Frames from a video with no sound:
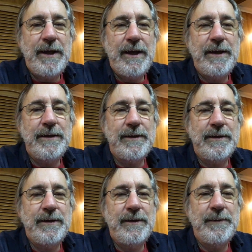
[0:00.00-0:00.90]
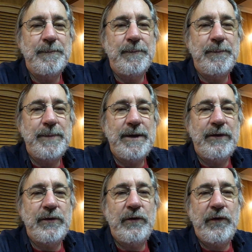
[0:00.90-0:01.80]
And
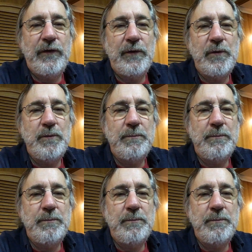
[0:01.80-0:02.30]
because there's so